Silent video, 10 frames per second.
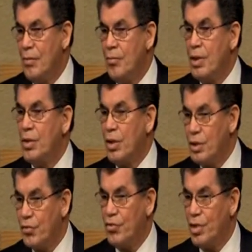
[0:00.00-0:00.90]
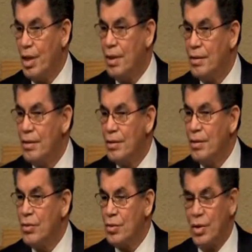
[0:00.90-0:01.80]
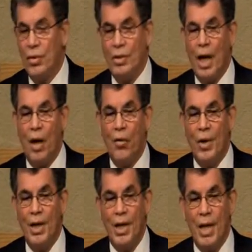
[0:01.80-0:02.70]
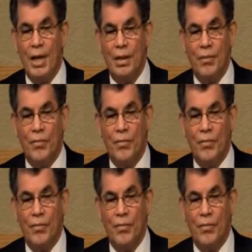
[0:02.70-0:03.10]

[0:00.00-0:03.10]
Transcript: because of sin. So now we eat